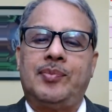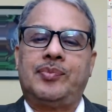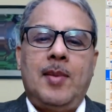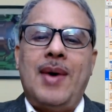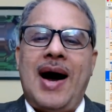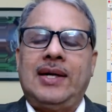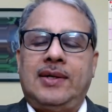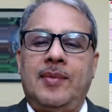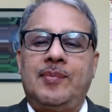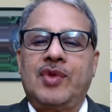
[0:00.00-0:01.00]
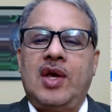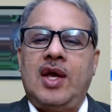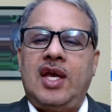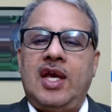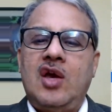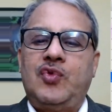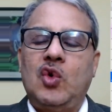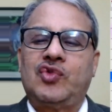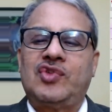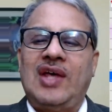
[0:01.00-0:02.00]
But if you
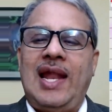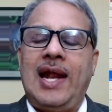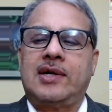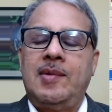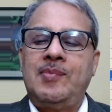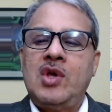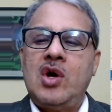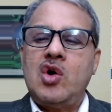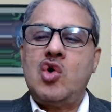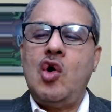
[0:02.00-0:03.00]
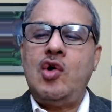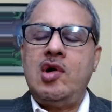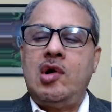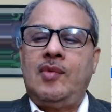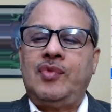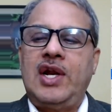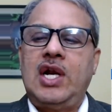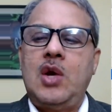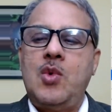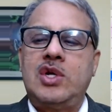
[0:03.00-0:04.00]
select good
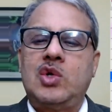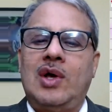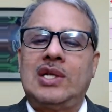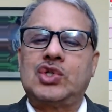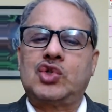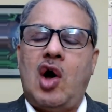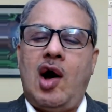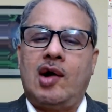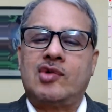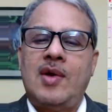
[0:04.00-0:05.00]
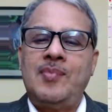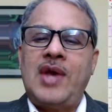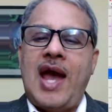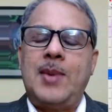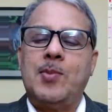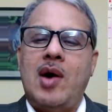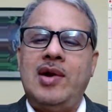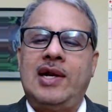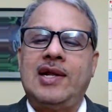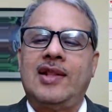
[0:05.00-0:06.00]
individual stocks and
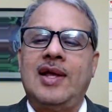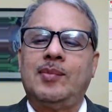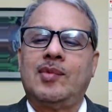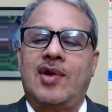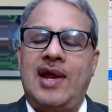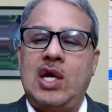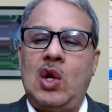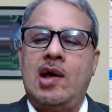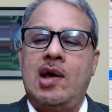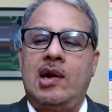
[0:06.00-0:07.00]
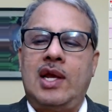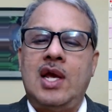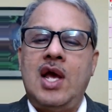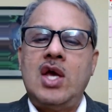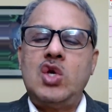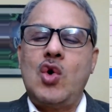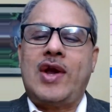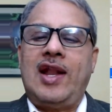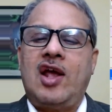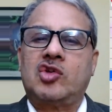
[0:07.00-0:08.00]
monitor them regularly, you can
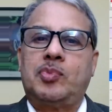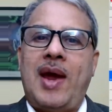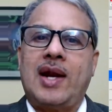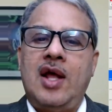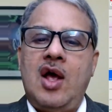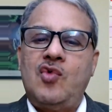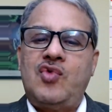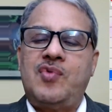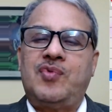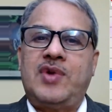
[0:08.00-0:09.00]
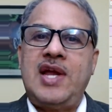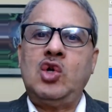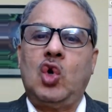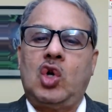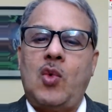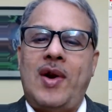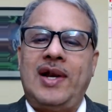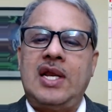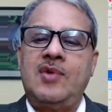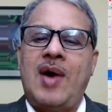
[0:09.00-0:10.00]
expect 15 to
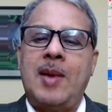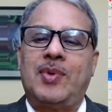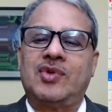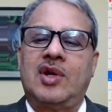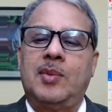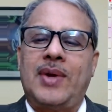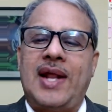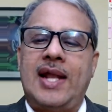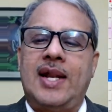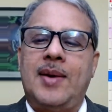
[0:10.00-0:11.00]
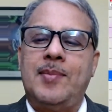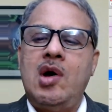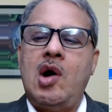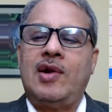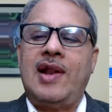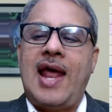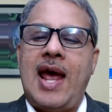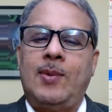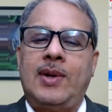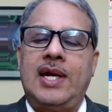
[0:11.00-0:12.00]
25% per annum on an
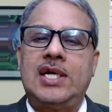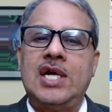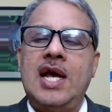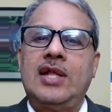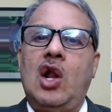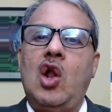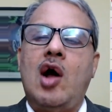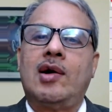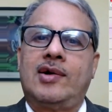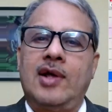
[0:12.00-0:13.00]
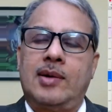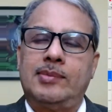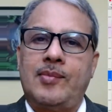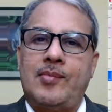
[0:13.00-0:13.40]
average in the long term.